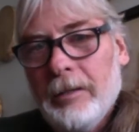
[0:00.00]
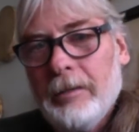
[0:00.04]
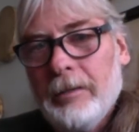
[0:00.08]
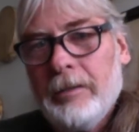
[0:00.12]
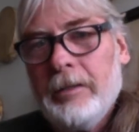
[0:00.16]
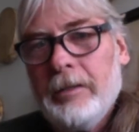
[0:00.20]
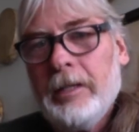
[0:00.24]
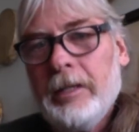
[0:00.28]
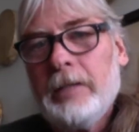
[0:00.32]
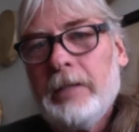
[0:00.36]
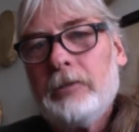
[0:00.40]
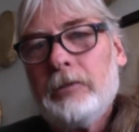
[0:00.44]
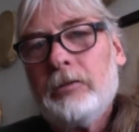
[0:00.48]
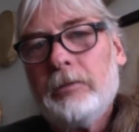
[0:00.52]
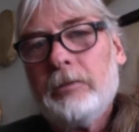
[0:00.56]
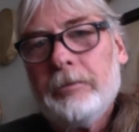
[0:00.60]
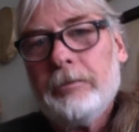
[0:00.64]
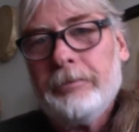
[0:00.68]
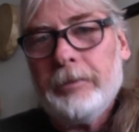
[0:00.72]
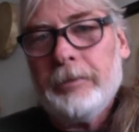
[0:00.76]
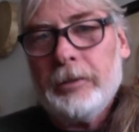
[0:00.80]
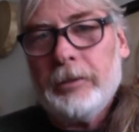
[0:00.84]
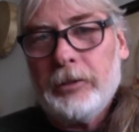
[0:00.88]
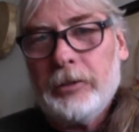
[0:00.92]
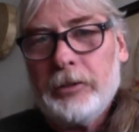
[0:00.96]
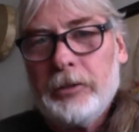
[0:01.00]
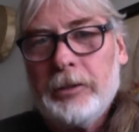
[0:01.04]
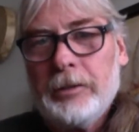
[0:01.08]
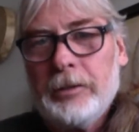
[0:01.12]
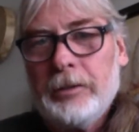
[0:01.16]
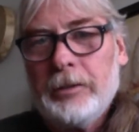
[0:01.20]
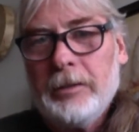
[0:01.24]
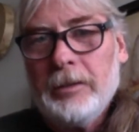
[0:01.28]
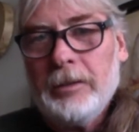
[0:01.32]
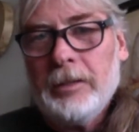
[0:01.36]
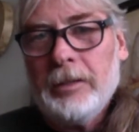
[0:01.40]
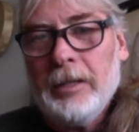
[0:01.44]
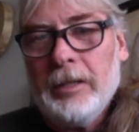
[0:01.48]
That's the first
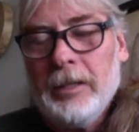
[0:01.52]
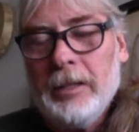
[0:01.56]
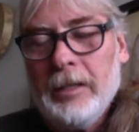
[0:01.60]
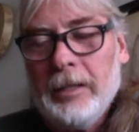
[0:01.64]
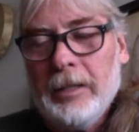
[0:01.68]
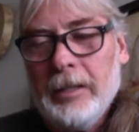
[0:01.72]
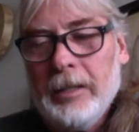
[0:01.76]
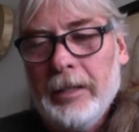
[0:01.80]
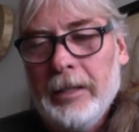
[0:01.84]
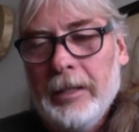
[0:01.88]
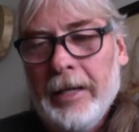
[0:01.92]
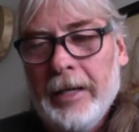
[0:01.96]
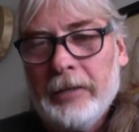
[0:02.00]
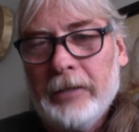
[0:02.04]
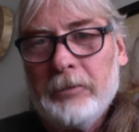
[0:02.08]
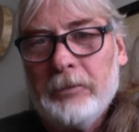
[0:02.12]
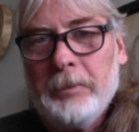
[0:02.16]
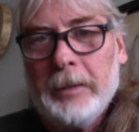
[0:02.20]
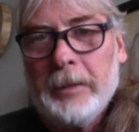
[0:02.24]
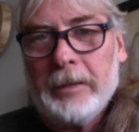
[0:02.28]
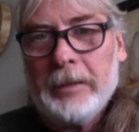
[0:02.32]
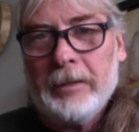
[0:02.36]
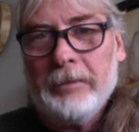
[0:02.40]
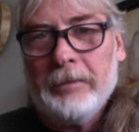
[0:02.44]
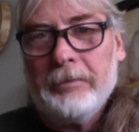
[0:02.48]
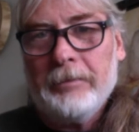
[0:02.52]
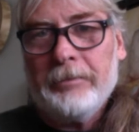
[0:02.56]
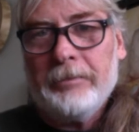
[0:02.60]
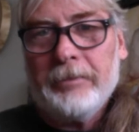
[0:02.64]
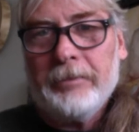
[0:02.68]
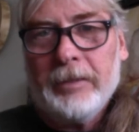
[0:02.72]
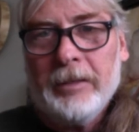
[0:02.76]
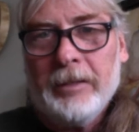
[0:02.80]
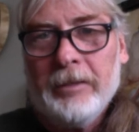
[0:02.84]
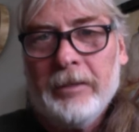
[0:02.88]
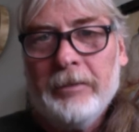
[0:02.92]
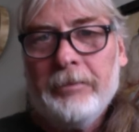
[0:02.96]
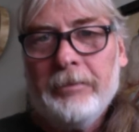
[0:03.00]
uh, aspect of
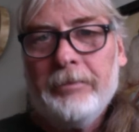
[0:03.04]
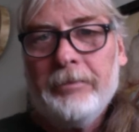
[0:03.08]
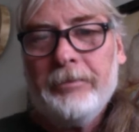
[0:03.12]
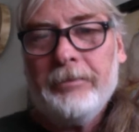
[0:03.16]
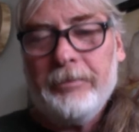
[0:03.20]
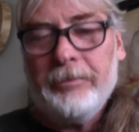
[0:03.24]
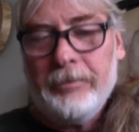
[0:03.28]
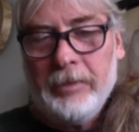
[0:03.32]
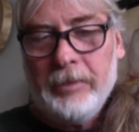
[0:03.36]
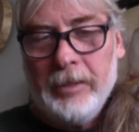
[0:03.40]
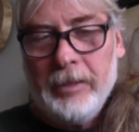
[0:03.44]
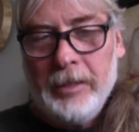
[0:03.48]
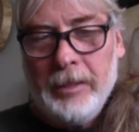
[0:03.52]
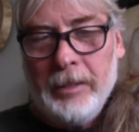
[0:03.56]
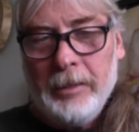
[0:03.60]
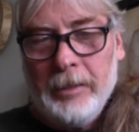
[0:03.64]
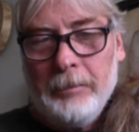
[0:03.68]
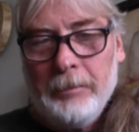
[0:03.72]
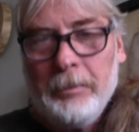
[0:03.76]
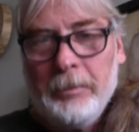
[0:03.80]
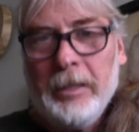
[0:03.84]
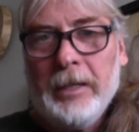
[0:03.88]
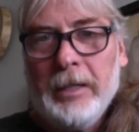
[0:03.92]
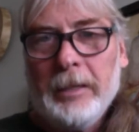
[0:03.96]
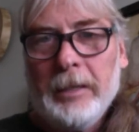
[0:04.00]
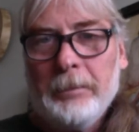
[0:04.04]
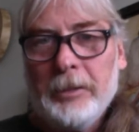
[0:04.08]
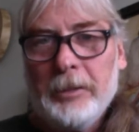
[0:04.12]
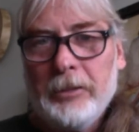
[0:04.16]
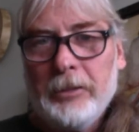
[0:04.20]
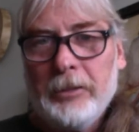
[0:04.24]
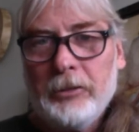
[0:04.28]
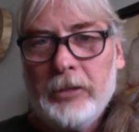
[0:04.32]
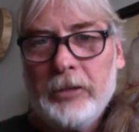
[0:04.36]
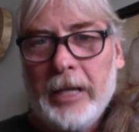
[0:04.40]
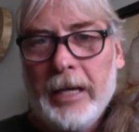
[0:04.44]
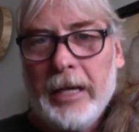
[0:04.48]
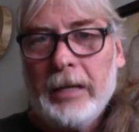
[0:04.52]
of being able to
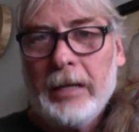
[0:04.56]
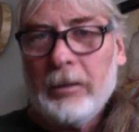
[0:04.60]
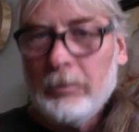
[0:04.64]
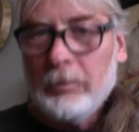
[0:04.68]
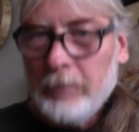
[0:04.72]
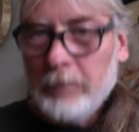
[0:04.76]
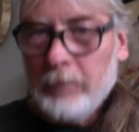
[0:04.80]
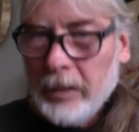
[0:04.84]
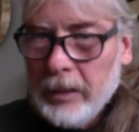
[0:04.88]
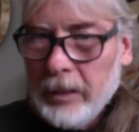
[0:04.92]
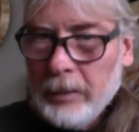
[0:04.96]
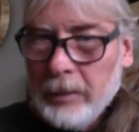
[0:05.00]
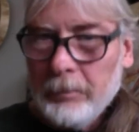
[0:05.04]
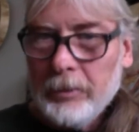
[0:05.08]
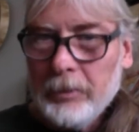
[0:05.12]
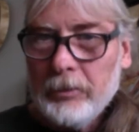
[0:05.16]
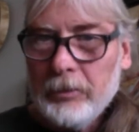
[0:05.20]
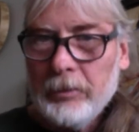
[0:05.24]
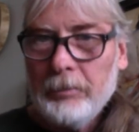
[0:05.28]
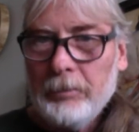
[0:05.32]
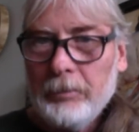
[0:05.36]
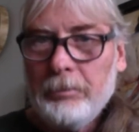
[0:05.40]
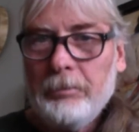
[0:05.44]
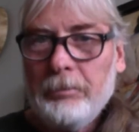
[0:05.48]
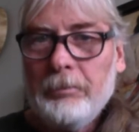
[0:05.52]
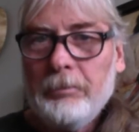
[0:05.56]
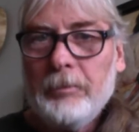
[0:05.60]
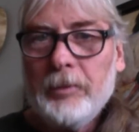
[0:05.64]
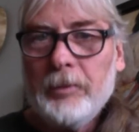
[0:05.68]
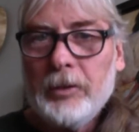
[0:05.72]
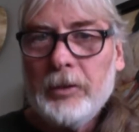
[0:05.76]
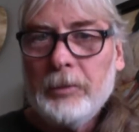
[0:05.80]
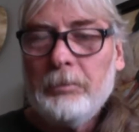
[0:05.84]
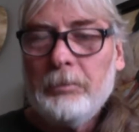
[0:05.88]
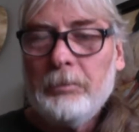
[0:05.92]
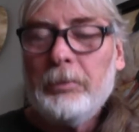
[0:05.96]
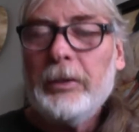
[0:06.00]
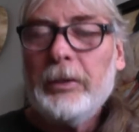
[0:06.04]
channel, being able to
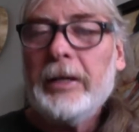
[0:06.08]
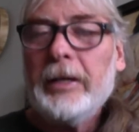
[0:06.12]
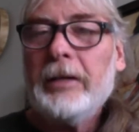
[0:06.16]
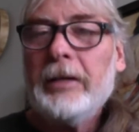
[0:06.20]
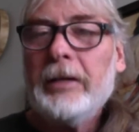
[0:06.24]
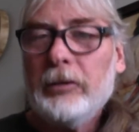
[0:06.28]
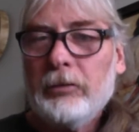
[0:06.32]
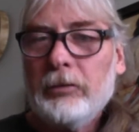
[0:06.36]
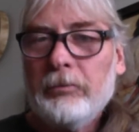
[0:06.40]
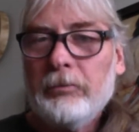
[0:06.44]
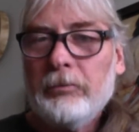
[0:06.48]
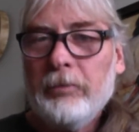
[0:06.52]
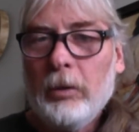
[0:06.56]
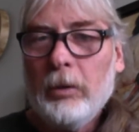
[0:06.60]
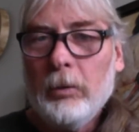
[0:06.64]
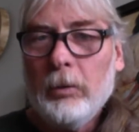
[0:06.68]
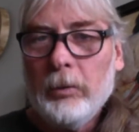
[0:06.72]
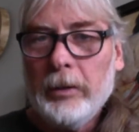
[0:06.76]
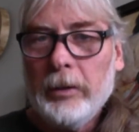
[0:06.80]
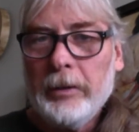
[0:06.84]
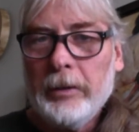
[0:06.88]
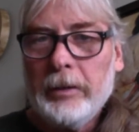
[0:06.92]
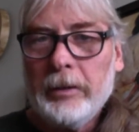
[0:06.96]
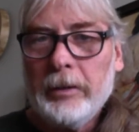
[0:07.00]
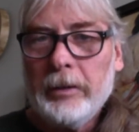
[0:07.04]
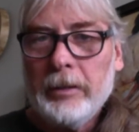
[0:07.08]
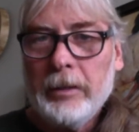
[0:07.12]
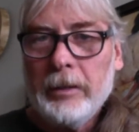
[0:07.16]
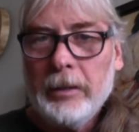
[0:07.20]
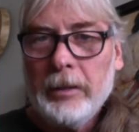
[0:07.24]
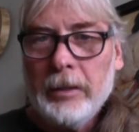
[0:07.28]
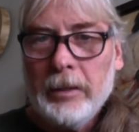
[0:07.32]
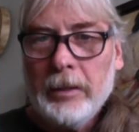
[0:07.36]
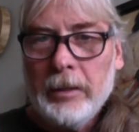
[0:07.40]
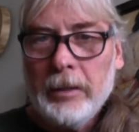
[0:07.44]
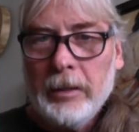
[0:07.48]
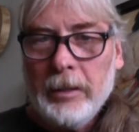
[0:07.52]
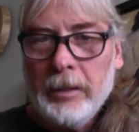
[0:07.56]
to bring this forward.
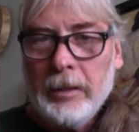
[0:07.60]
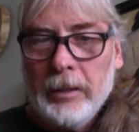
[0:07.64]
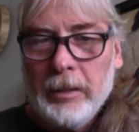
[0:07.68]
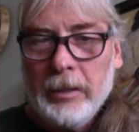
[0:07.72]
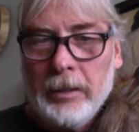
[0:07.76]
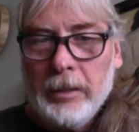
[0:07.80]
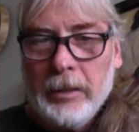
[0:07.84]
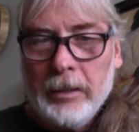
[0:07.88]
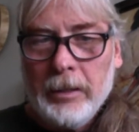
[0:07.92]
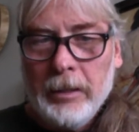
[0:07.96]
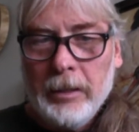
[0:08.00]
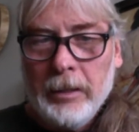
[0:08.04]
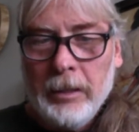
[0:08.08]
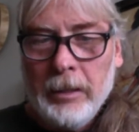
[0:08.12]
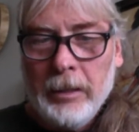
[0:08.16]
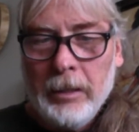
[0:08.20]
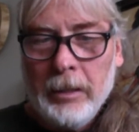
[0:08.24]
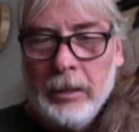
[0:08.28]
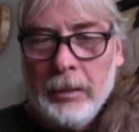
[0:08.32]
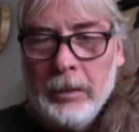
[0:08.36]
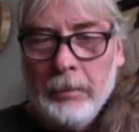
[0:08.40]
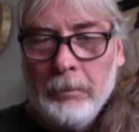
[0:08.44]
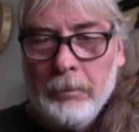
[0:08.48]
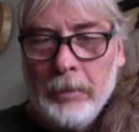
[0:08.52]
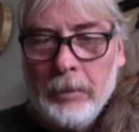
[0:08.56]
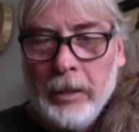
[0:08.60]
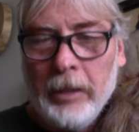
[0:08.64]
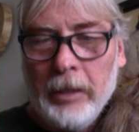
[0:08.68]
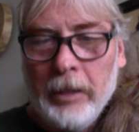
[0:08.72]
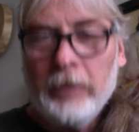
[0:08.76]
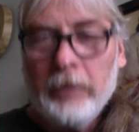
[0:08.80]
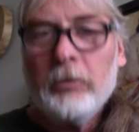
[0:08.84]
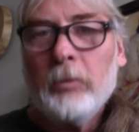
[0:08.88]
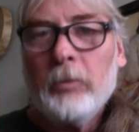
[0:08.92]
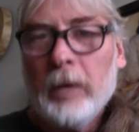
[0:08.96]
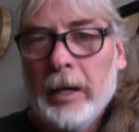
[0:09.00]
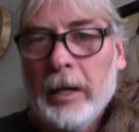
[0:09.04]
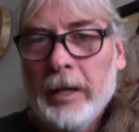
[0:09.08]
Um,
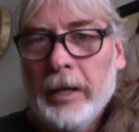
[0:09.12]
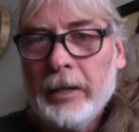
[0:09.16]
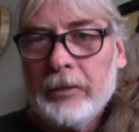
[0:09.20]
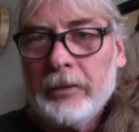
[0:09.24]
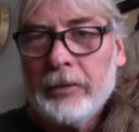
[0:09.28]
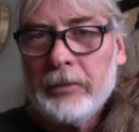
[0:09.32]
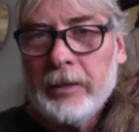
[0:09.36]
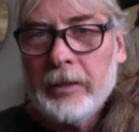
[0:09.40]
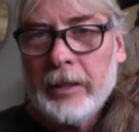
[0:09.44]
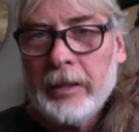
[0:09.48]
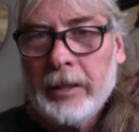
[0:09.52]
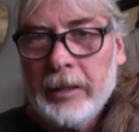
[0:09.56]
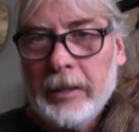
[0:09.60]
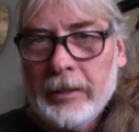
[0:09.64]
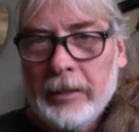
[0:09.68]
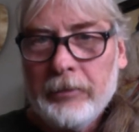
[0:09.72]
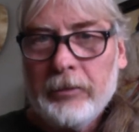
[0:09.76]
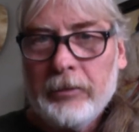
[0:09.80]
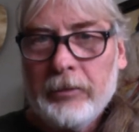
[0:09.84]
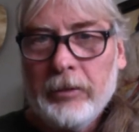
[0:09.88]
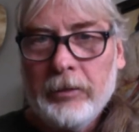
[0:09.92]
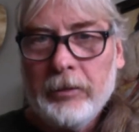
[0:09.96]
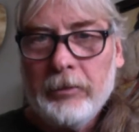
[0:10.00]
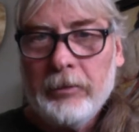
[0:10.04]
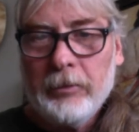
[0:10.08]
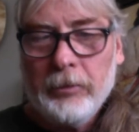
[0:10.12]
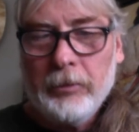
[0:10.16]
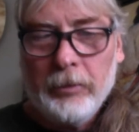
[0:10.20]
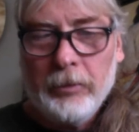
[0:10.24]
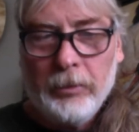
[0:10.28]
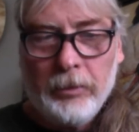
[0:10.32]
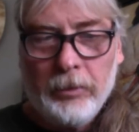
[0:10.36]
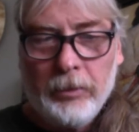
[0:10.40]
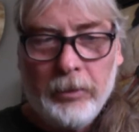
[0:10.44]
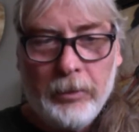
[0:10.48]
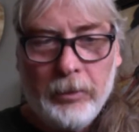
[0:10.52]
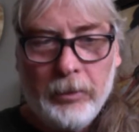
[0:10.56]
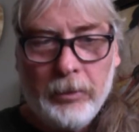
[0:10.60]
otherwise, it gets
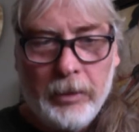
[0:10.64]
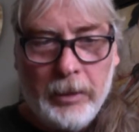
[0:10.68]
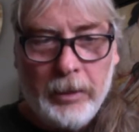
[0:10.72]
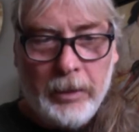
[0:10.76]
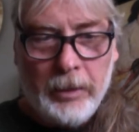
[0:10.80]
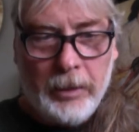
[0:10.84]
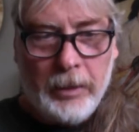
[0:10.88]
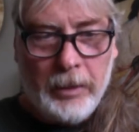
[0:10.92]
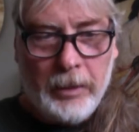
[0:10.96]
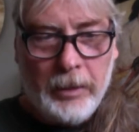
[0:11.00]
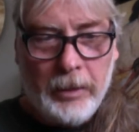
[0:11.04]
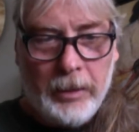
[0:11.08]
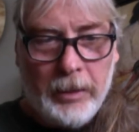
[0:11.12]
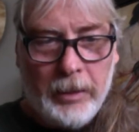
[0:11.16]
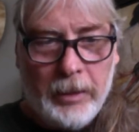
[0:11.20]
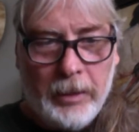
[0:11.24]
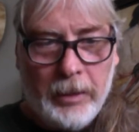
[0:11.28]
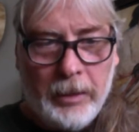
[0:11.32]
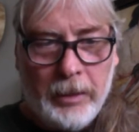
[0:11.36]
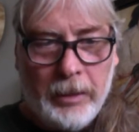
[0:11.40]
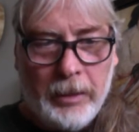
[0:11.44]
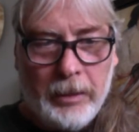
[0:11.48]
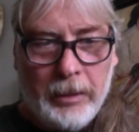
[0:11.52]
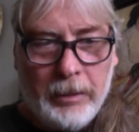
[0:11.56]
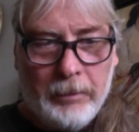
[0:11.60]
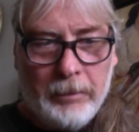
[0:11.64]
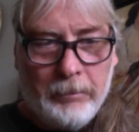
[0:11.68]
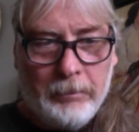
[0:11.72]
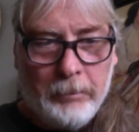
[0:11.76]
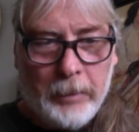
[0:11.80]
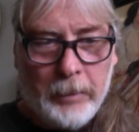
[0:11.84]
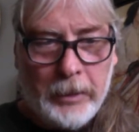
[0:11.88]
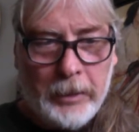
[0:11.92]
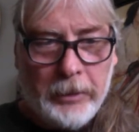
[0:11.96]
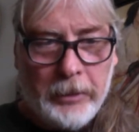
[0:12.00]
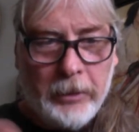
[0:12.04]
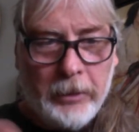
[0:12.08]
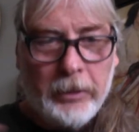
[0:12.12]
into uh,
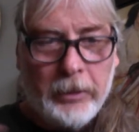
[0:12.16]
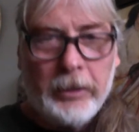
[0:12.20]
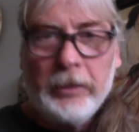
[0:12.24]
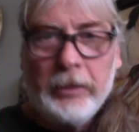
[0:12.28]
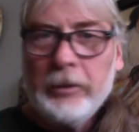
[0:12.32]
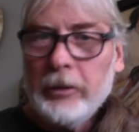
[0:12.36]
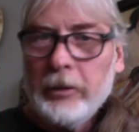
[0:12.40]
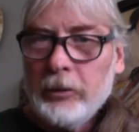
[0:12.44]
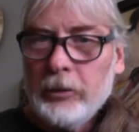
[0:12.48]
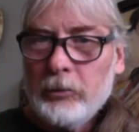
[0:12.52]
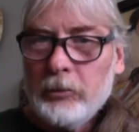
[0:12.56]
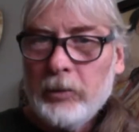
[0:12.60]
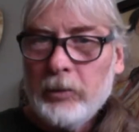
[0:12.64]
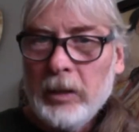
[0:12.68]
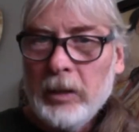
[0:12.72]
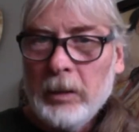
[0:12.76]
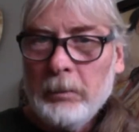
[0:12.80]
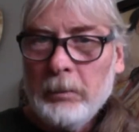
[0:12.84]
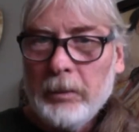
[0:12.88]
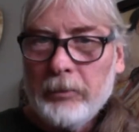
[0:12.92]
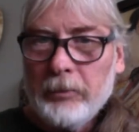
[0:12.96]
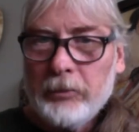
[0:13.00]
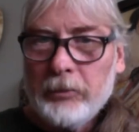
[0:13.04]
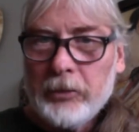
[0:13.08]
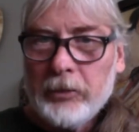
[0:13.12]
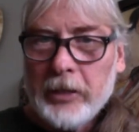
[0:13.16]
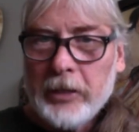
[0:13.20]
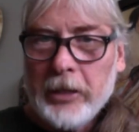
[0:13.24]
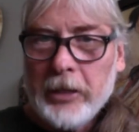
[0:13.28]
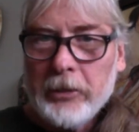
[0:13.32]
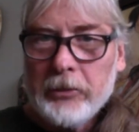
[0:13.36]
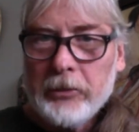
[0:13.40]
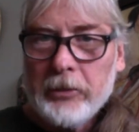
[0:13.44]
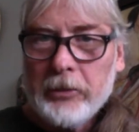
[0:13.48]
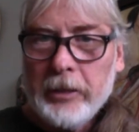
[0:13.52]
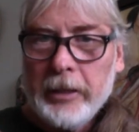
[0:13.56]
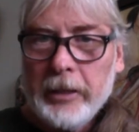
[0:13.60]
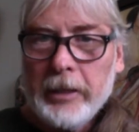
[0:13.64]
modernity's realm of
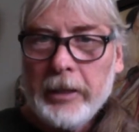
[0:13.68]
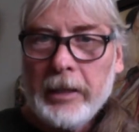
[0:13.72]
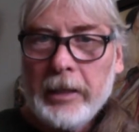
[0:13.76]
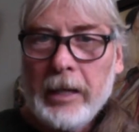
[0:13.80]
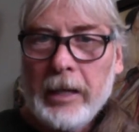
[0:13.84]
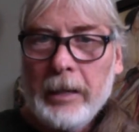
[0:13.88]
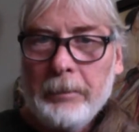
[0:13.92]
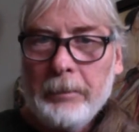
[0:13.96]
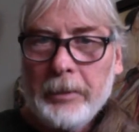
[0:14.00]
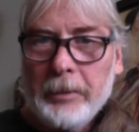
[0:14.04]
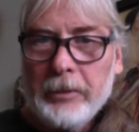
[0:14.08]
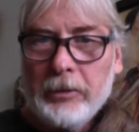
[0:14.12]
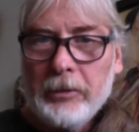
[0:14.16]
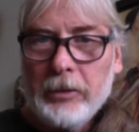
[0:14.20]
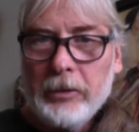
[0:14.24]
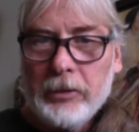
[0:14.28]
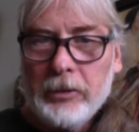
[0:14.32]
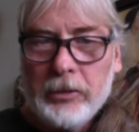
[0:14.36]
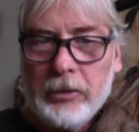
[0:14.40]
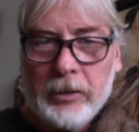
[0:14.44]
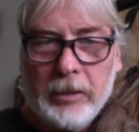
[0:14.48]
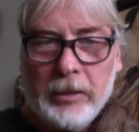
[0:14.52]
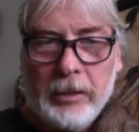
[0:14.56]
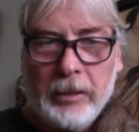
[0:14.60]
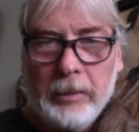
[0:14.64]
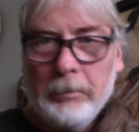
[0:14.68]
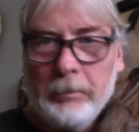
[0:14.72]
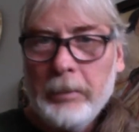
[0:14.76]
scarcity, competition, and